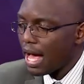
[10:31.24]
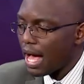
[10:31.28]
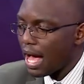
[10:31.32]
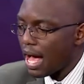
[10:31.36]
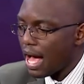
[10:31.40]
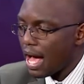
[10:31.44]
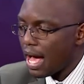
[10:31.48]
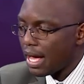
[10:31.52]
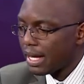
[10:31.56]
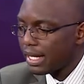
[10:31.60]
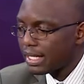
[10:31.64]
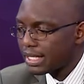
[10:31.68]

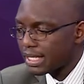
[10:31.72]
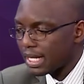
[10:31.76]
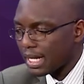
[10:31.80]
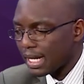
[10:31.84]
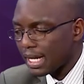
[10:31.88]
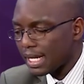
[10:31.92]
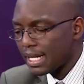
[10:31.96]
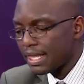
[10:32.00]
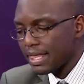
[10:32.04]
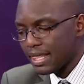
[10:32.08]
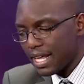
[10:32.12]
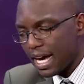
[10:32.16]
it
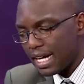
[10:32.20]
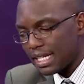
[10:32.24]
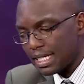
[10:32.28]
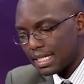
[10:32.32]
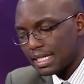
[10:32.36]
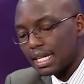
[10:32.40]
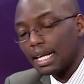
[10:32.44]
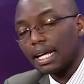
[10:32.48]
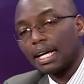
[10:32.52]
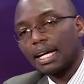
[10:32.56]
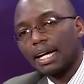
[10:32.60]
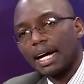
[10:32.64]
is in
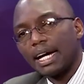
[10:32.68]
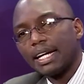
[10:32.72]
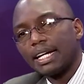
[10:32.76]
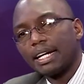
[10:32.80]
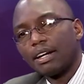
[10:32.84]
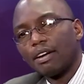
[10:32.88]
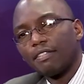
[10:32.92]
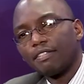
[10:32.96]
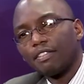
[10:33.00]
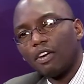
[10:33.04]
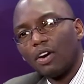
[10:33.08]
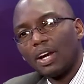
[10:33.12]
that
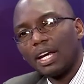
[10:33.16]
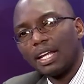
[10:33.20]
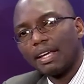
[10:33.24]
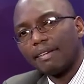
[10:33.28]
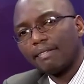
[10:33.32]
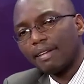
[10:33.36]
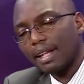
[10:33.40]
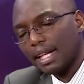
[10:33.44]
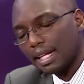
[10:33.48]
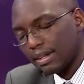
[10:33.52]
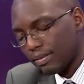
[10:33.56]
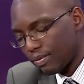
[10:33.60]
garden of
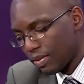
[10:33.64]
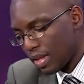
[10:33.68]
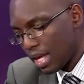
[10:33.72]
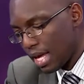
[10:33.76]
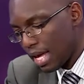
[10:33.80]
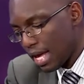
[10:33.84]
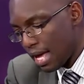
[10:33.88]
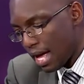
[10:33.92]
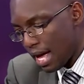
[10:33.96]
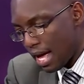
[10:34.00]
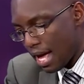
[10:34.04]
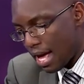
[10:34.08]
olives
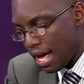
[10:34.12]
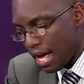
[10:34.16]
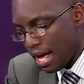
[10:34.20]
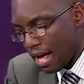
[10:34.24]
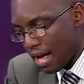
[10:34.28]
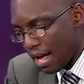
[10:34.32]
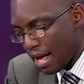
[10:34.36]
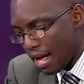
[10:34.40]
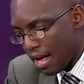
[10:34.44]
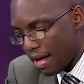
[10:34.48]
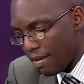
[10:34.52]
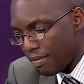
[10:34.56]

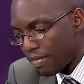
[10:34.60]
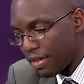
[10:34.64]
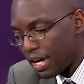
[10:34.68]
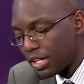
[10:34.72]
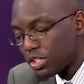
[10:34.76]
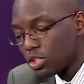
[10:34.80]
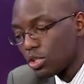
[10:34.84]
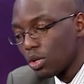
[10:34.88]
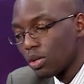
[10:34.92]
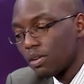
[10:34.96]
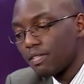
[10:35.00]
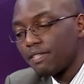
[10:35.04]

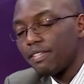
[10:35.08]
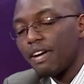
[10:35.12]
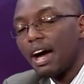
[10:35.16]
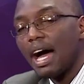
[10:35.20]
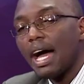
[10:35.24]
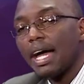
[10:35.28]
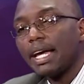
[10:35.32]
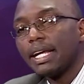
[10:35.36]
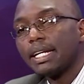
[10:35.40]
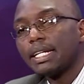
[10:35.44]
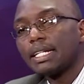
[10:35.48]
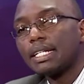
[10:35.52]
that you'd
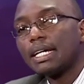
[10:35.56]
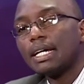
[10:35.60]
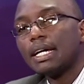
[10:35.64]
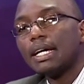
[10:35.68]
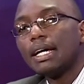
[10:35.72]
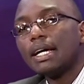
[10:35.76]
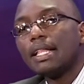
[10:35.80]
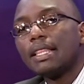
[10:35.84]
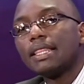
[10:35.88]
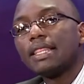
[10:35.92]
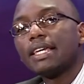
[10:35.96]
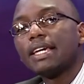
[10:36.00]
find
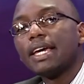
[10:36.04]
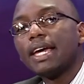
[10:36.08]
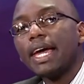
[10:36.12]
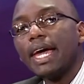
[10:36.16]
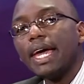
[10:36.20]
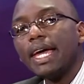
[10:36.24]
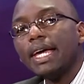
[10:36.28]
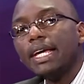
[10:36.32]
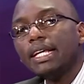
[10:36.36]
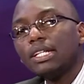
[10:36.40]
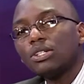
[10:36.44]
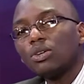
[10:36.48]
the
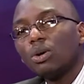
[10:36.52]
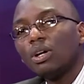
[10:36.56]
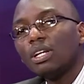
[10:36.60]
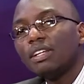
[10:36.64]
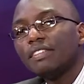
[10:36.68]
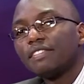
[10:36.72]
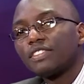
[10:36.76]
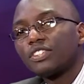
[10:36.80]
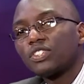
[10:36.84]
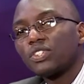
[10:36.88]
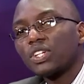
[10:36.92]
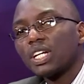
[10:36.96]
8
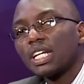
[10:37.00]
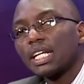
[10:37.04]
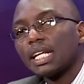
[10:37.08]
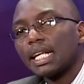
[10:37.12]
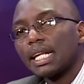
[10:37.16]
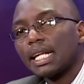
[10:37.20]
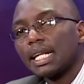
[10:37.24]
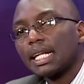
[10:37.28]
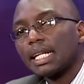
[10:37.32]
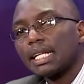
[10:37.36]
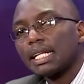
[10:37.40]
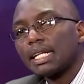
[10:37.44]
olive
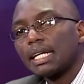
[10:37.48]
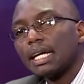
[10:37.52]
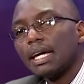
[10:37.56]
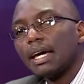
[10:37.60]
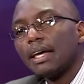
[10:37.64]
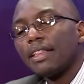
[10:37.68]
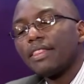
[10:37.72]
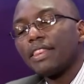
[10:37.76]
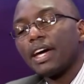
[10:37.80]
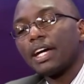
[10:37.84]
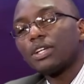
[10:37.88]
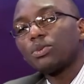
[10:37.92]
trees
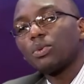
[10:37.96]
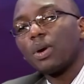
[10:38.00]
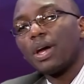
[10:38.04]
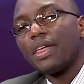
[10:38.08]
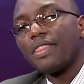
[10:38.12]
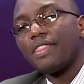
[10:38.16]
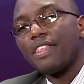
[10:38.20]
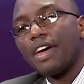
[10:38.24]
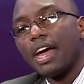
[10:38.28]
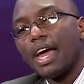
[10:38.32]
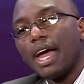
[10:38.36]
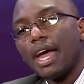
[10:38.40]
that were
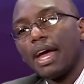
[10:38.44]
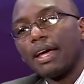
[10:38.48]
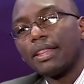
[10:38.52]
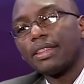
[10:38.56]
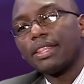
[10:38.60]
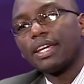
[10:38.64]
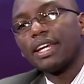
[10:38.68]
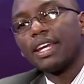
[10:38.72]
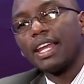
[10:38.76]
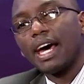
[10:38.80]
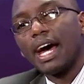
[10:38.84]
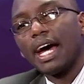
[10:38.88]
there
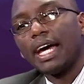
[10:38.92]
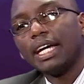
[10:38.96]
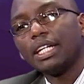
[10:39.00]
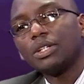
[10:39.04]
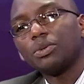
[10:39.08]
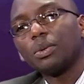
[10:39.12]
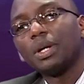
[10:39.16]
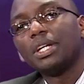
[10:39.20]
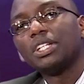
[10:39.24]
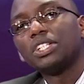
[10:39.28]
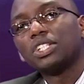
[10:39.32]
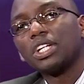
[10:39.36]
the
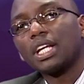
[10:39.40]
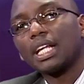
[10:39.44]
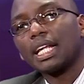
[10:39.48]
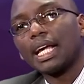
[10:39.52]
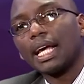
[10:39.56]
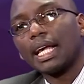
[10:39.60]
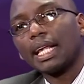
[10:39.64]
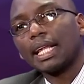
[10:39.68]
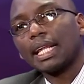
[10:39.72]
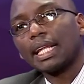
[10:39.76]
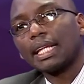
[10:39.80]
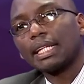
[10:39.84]
night when
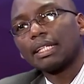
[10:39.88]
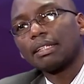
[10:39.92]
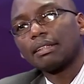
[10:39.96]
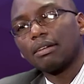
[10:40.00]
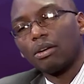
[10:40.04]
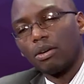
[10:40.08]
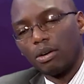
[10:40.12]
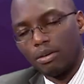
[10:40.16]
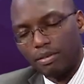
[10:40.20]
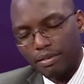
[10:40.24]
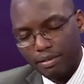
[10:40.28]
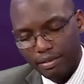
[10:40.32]
Jesus,
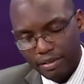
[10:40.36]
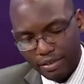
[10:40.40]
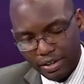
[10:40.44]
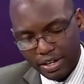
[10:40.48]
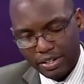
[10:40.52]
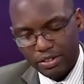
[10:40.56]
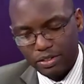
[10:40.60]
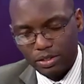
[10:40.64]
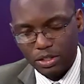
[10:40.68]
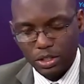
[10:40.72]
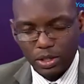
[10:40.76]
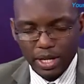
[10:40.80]

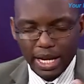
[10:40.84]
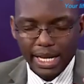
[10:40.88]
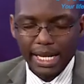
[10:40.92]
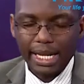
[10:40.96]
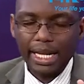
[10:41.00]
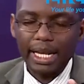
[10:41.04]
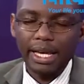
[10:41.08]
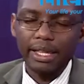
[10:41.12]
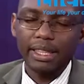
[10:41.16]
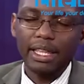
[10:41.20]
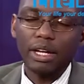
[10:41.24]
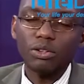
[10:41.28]
or should I
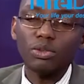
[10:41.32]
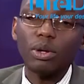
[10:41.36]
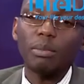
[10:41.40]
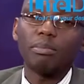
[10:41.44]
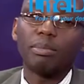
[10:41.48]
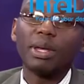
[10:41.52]
say that we